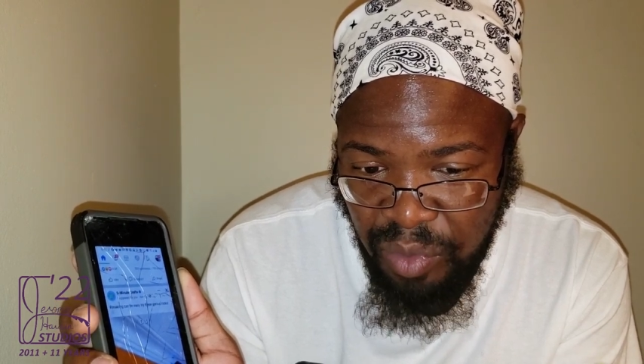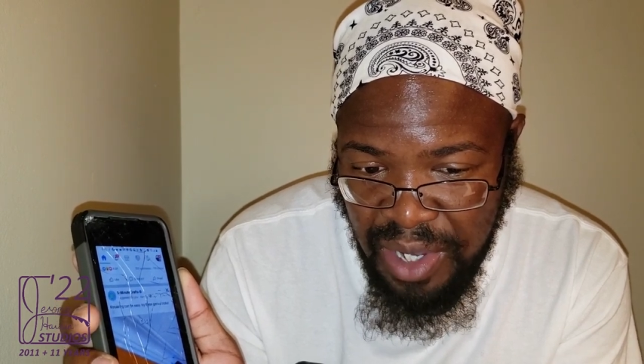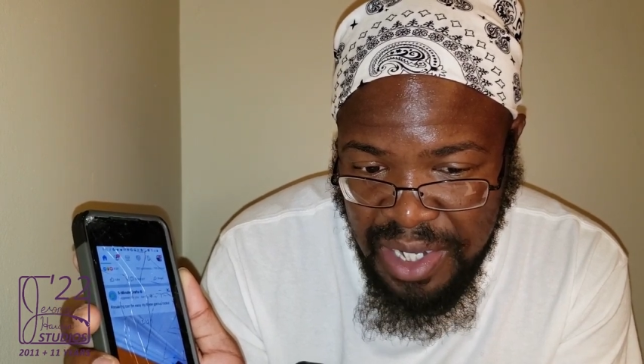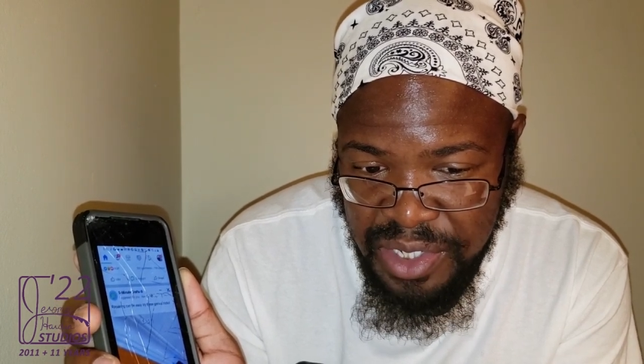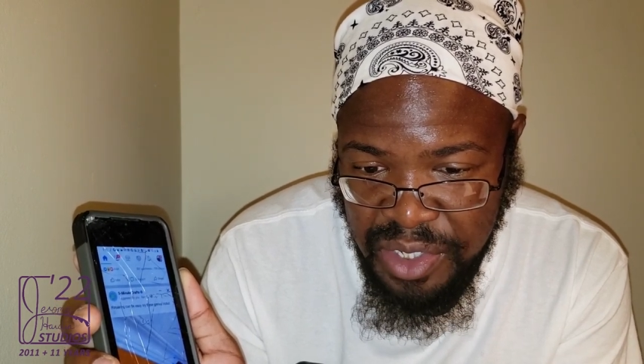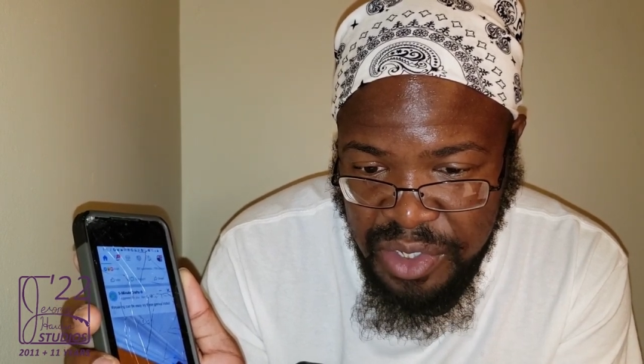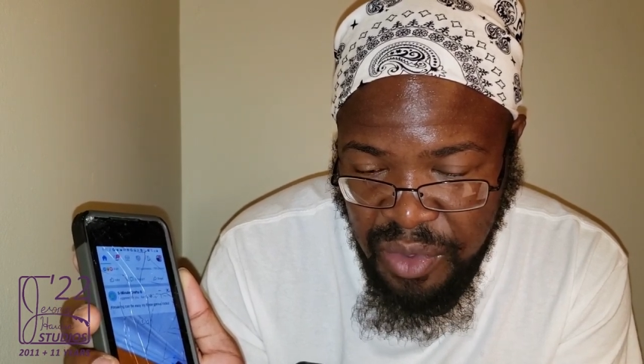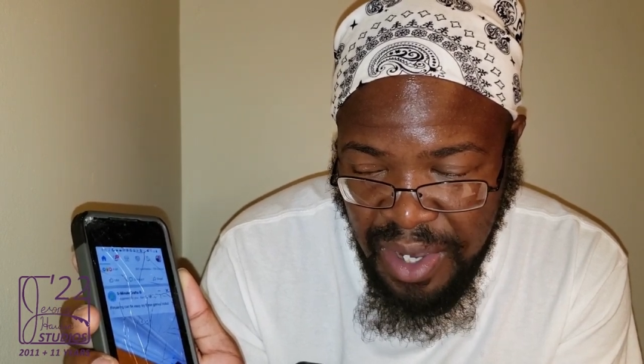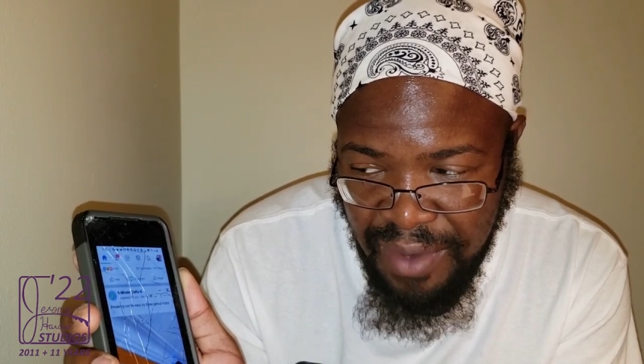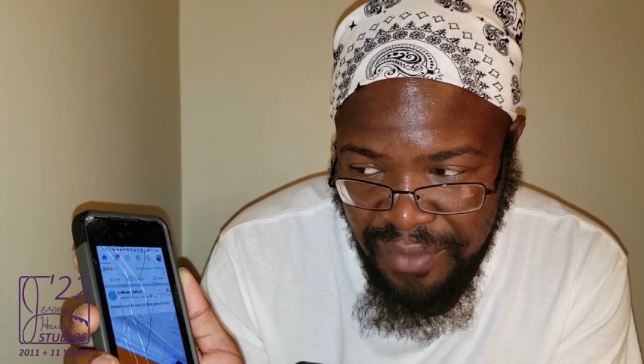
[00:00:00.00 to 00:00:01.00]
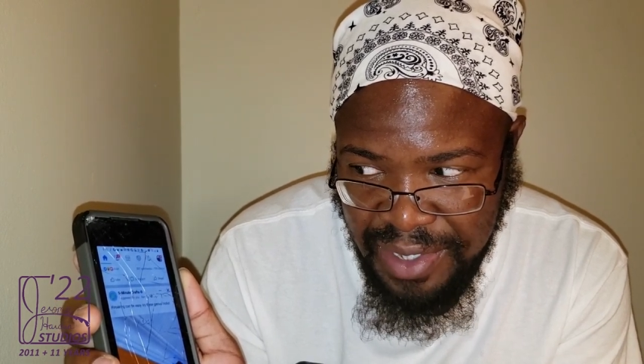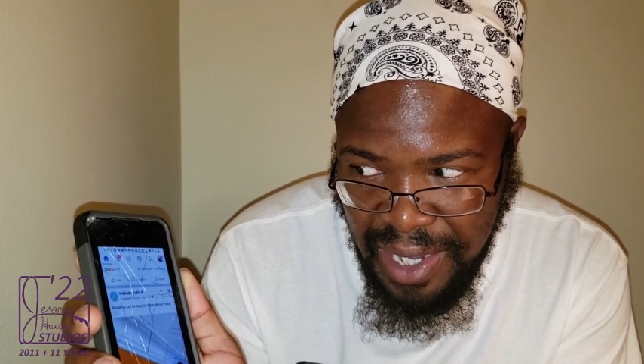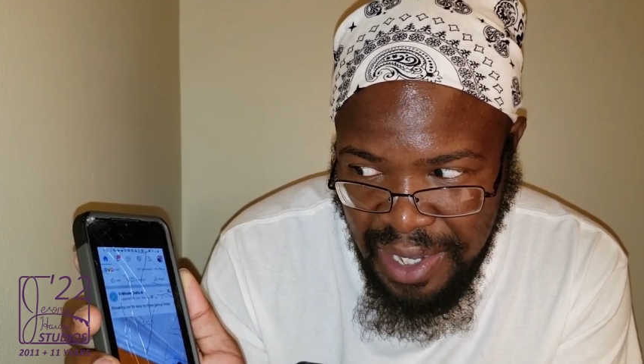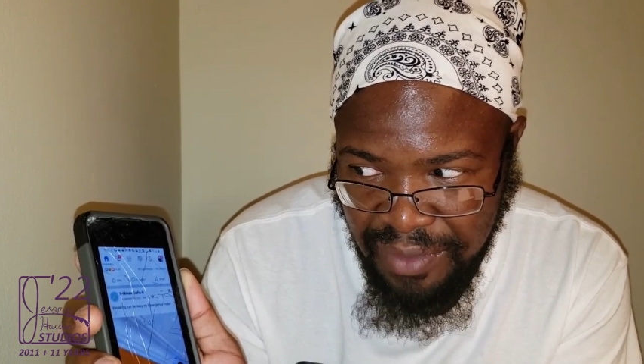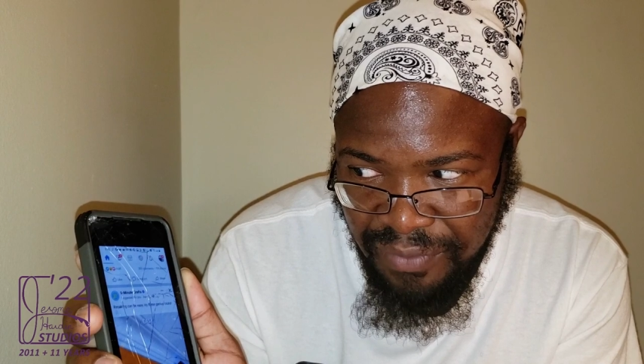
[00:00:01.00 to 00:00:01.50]
ways to do
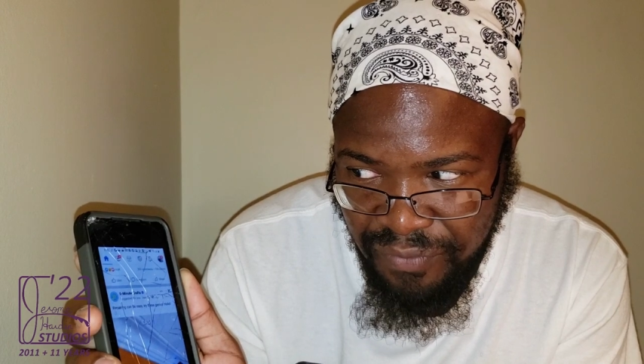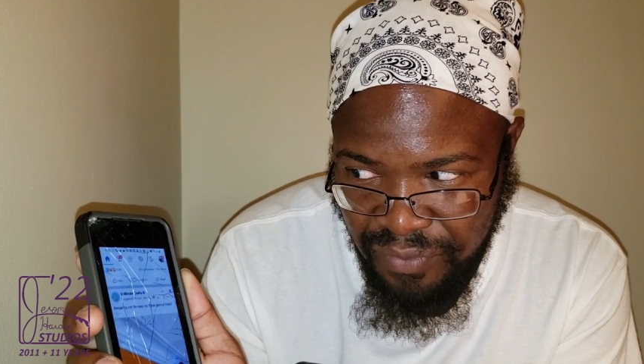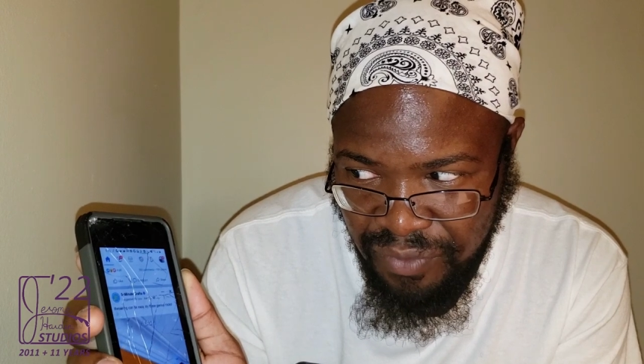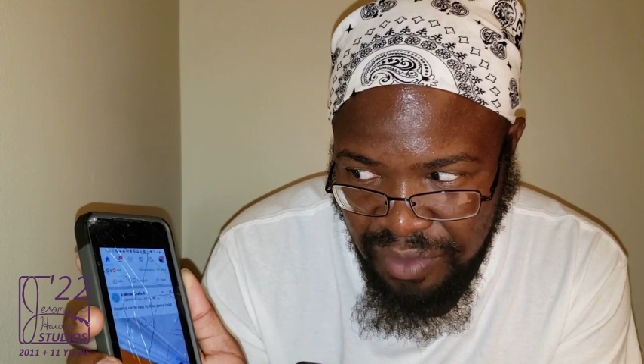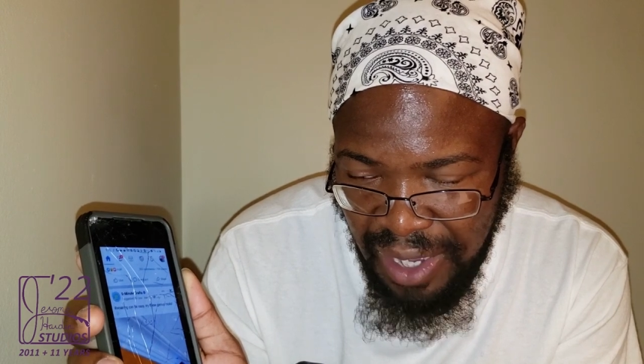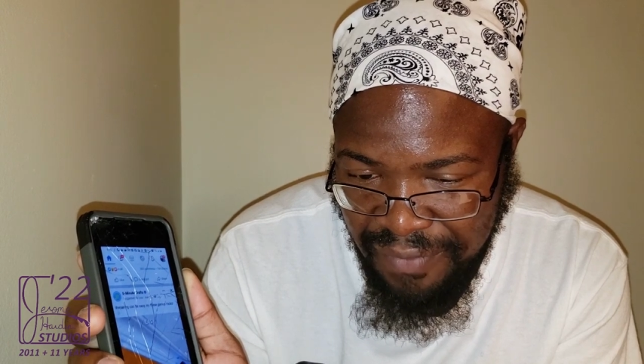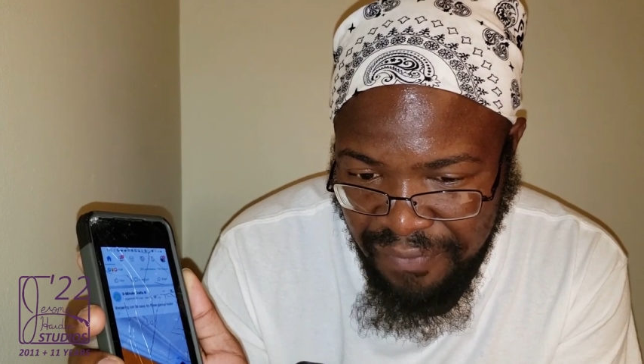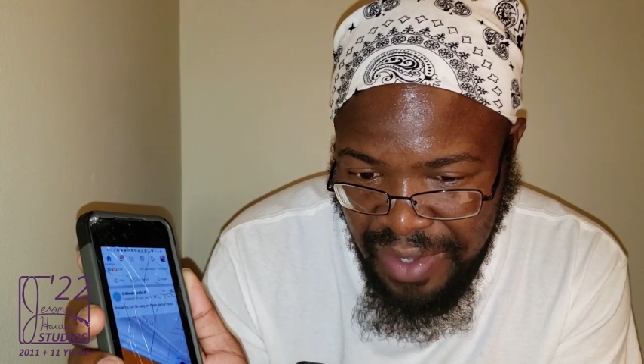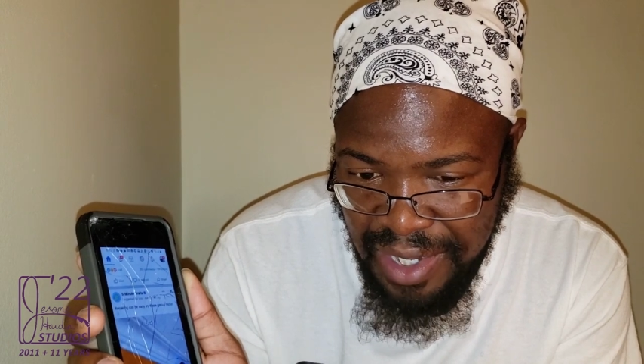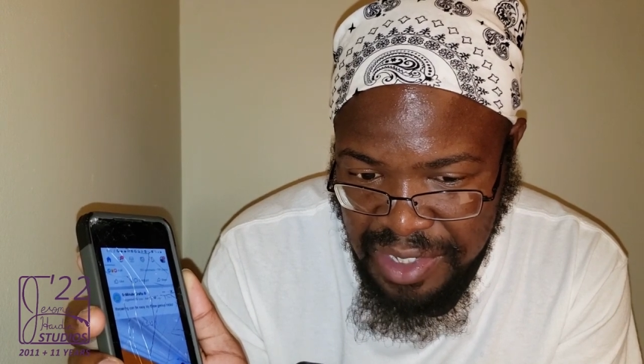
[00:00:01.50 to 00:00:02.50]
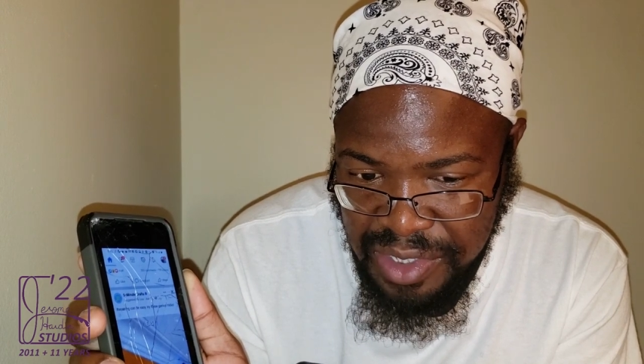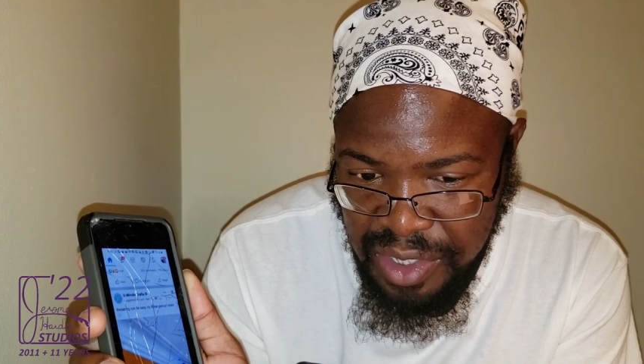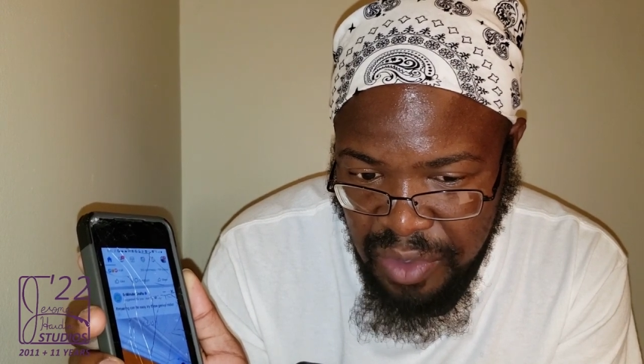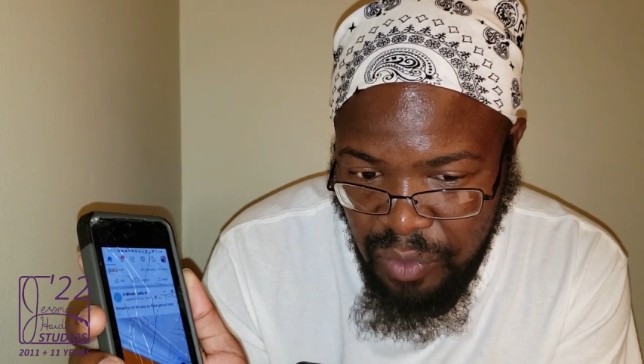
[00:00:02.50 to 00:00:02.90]
everyday life things,